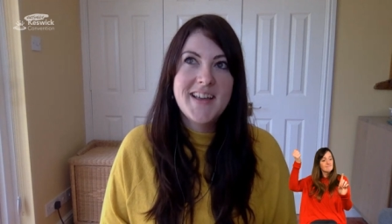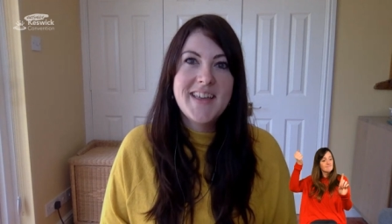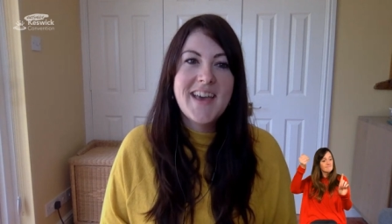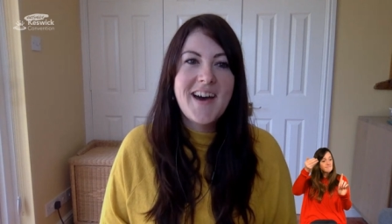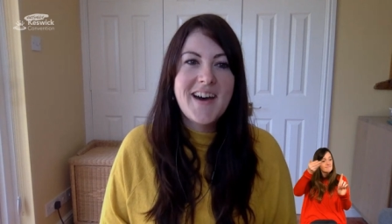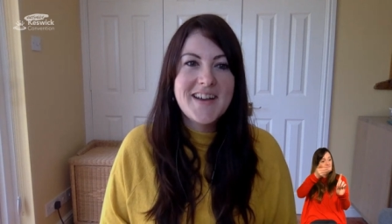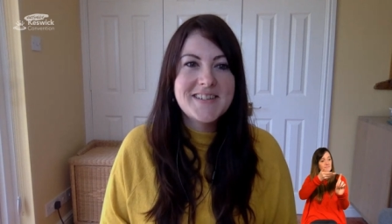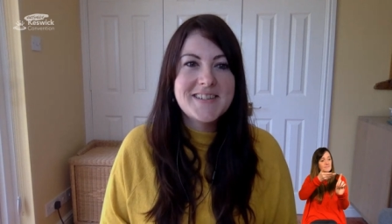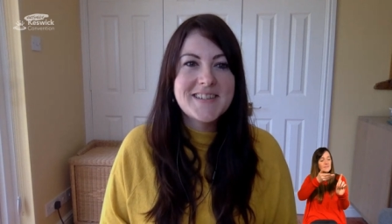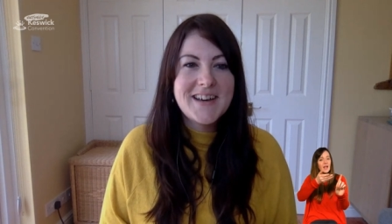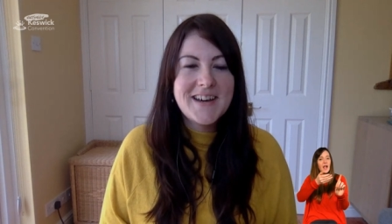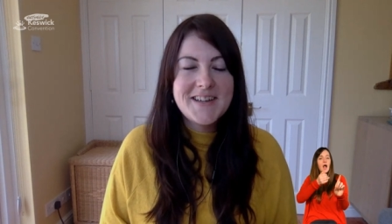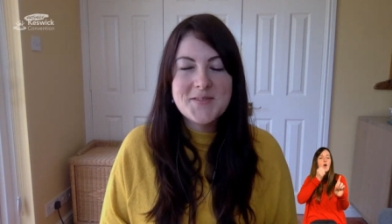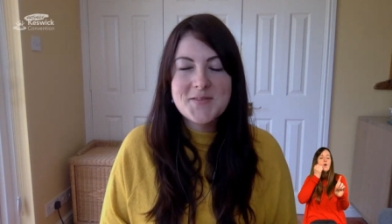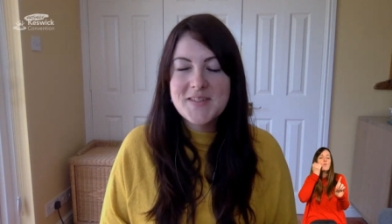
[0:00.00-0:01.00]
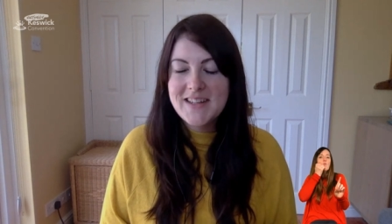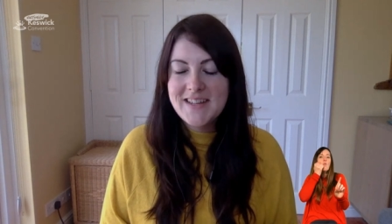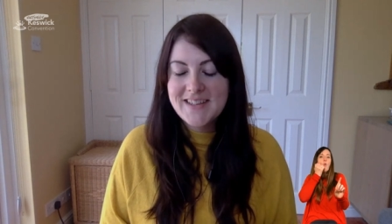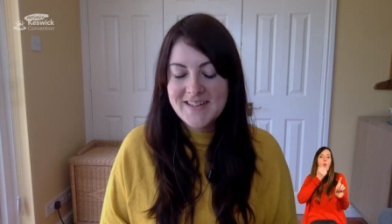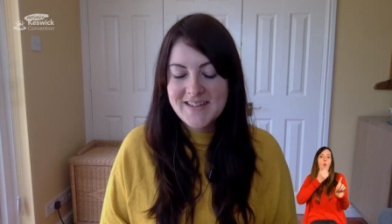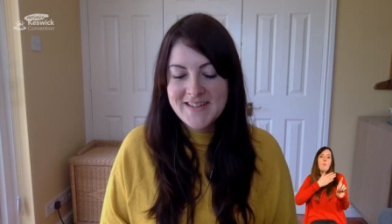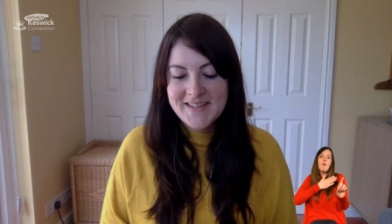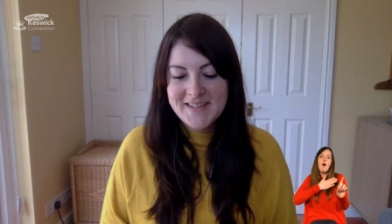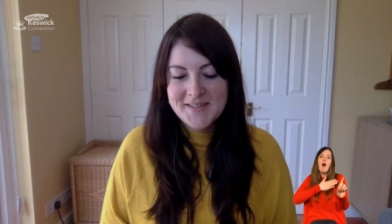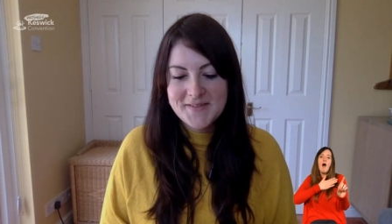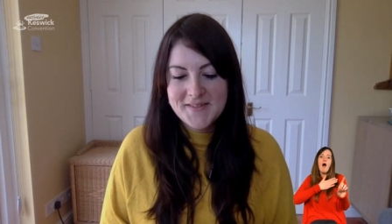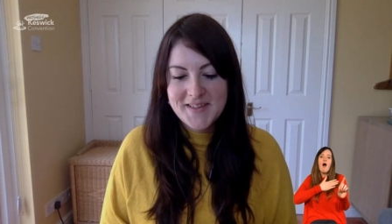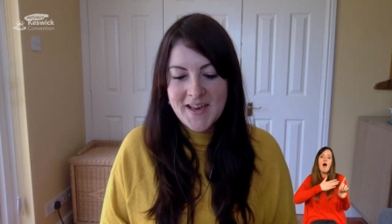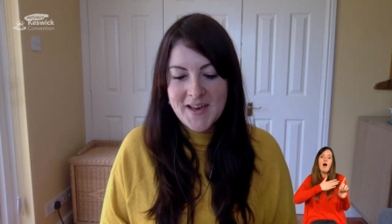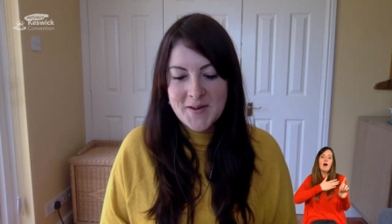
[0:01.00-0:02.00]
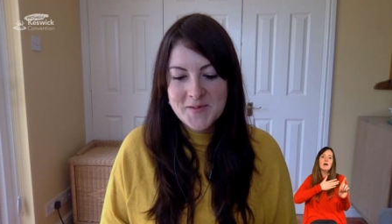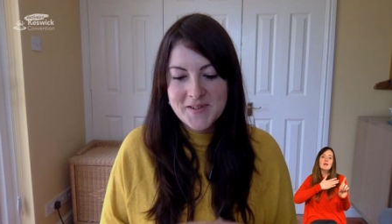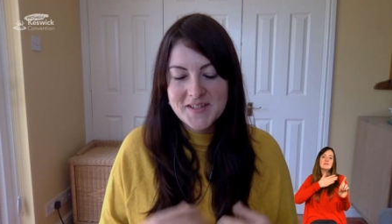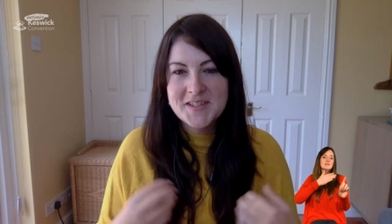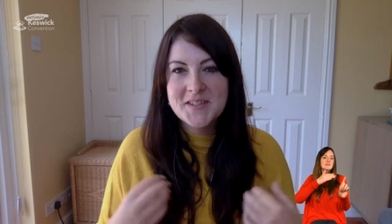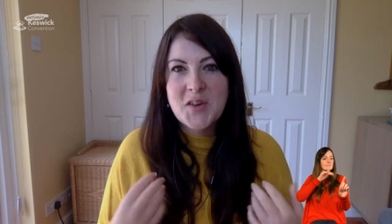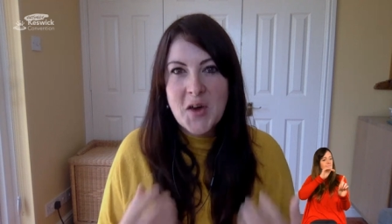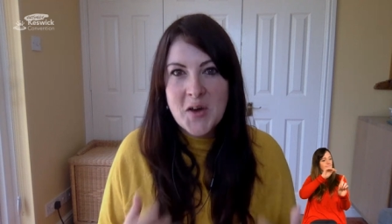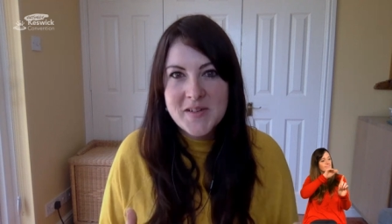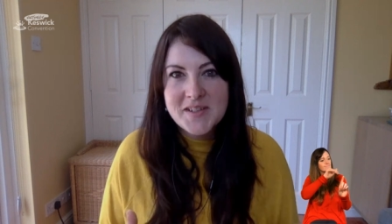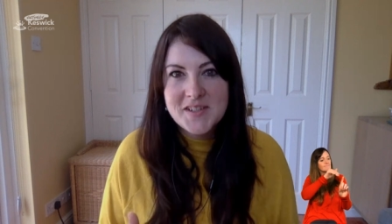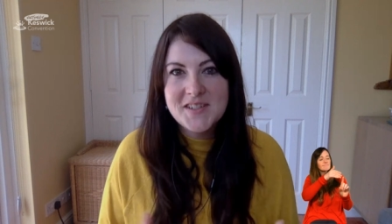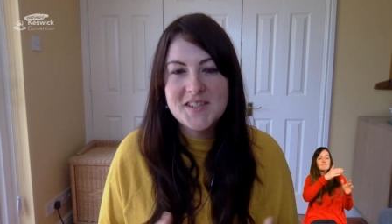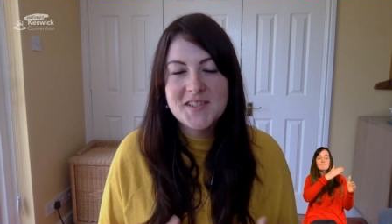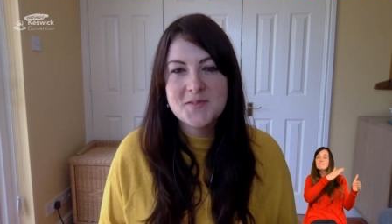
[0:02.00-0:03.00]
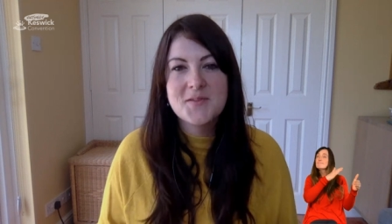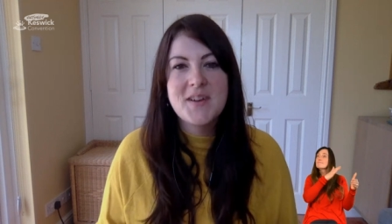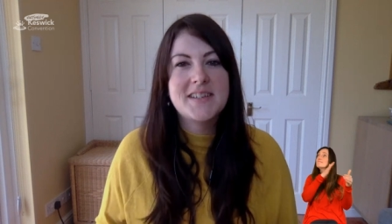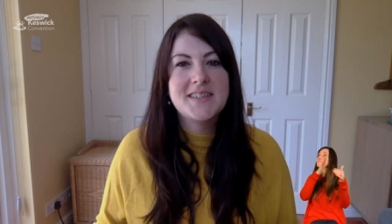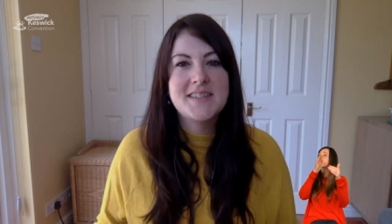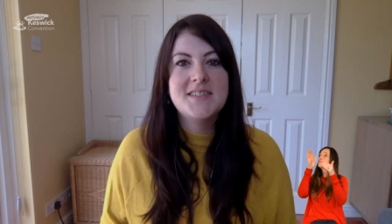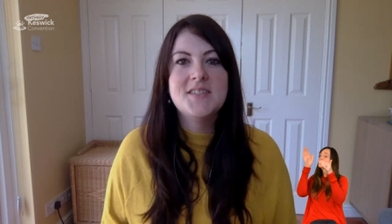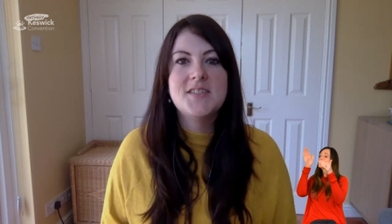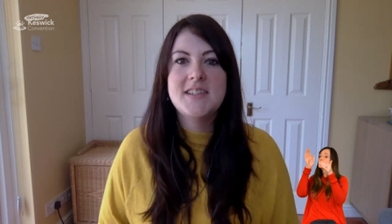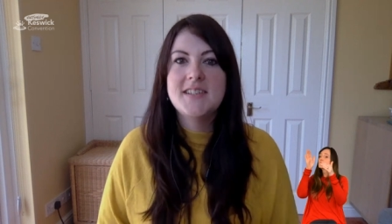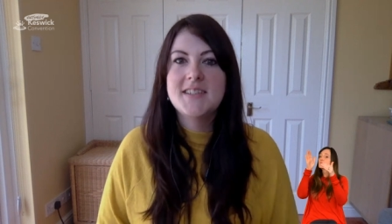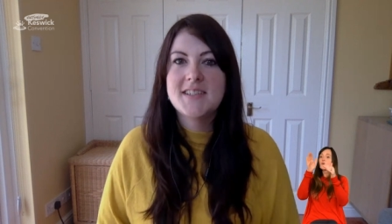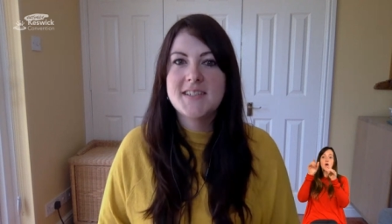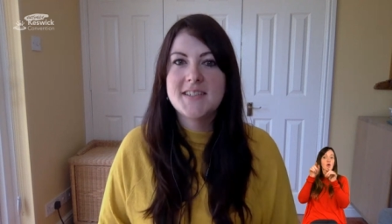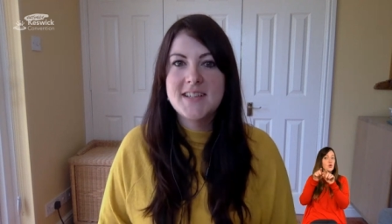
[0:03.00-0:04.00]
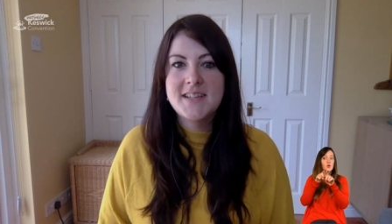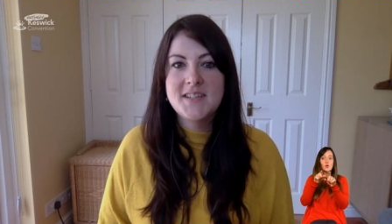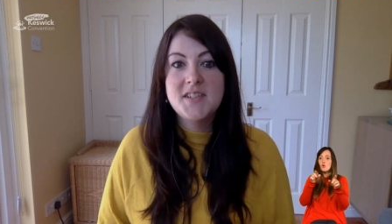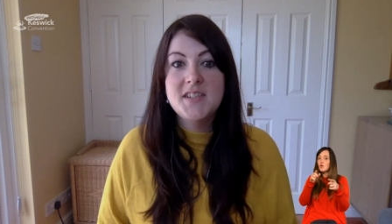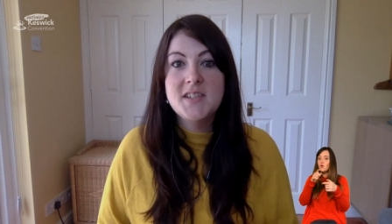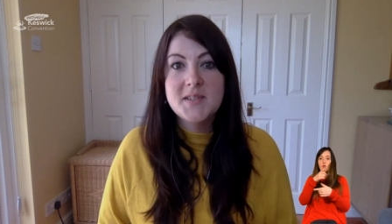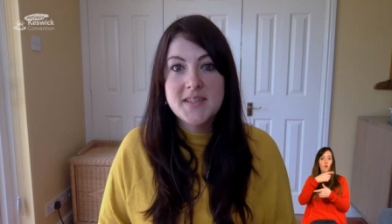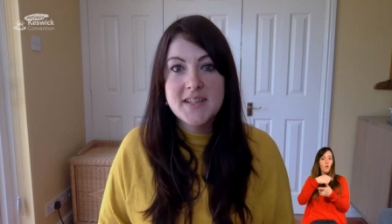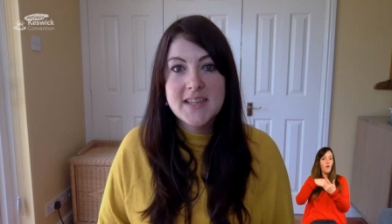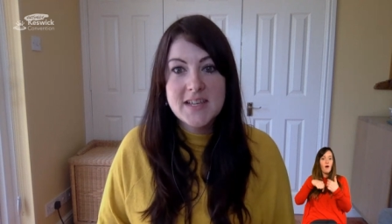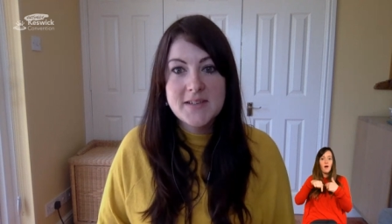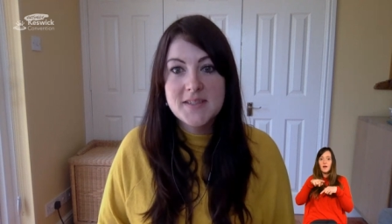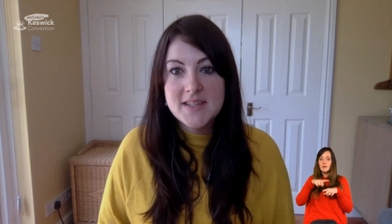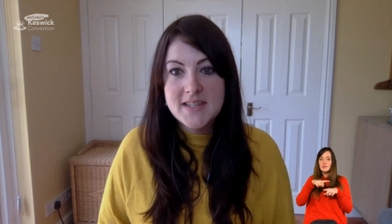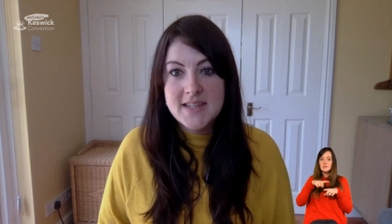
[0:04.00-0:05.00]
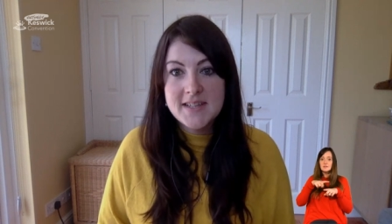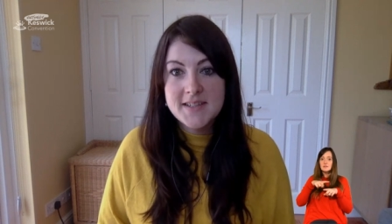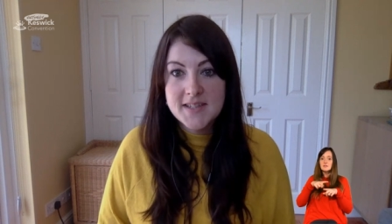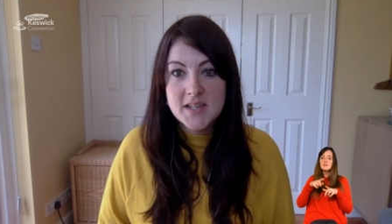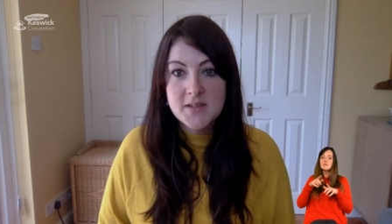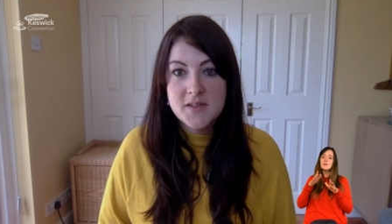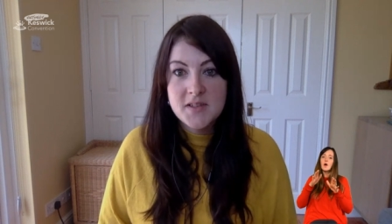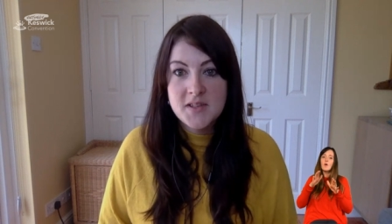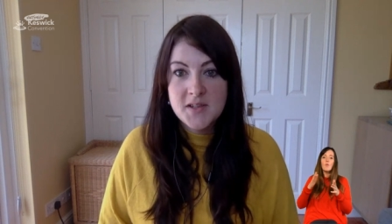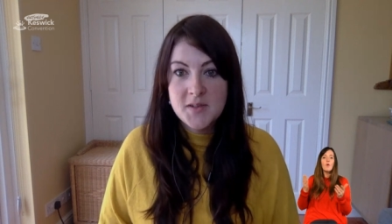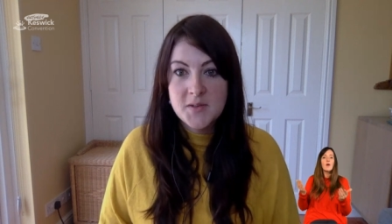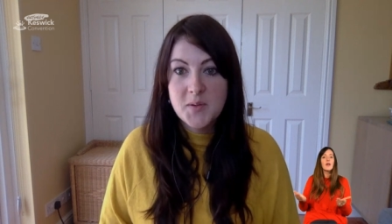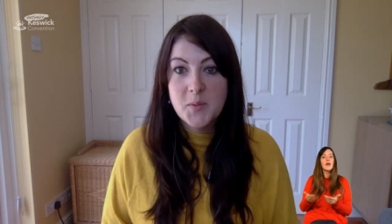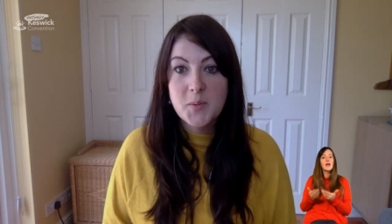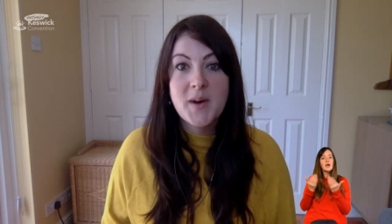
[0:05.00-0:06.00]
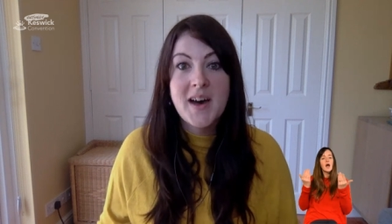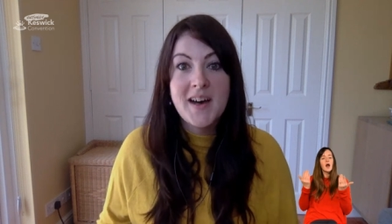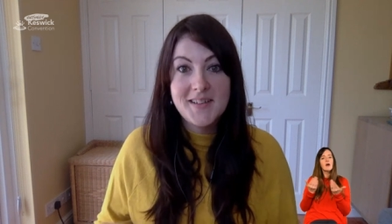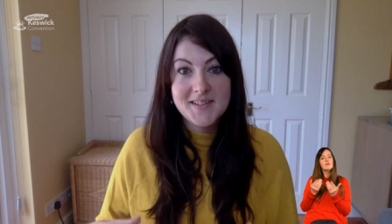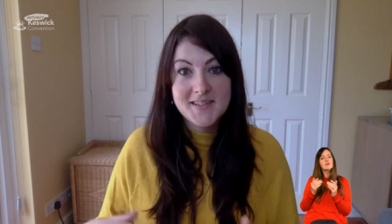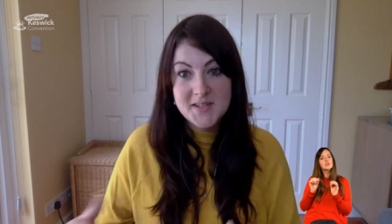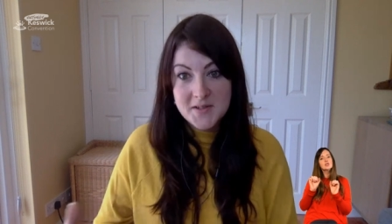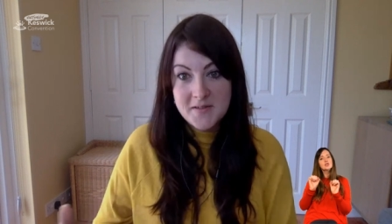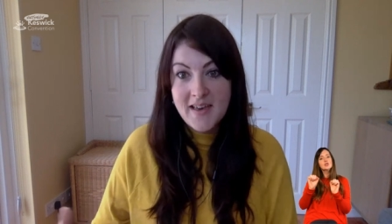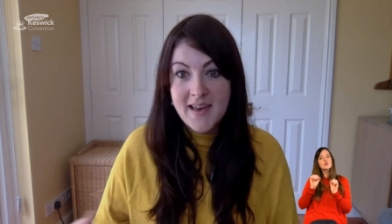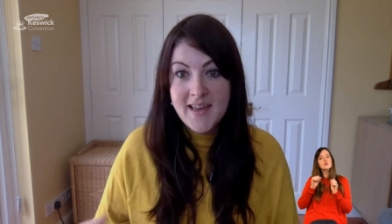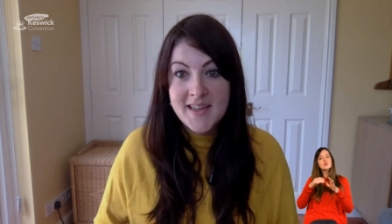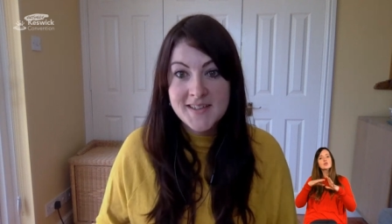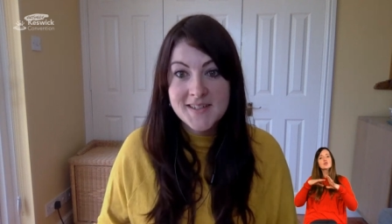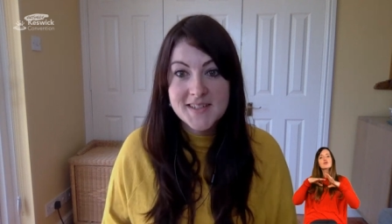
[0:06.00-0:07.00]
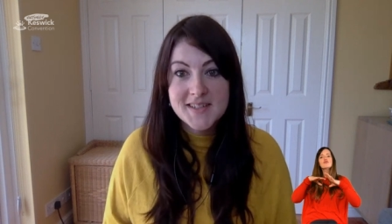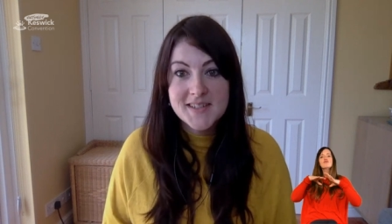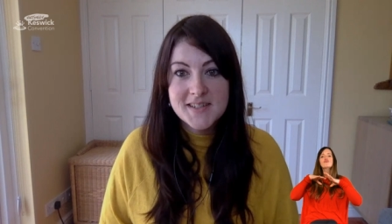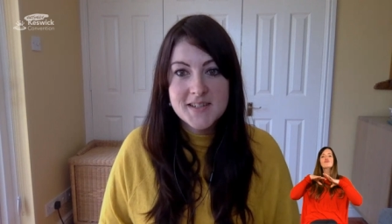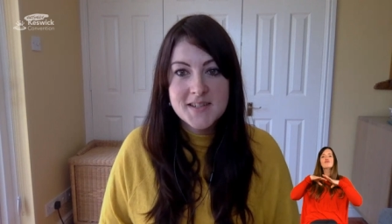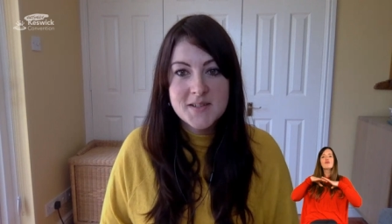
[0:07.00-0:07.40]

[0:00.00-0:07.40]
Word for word: yeah, I'd, I'd really kind of uh, want to encourage you to rest in Jesus and to use the gifts that He's given you well to that end.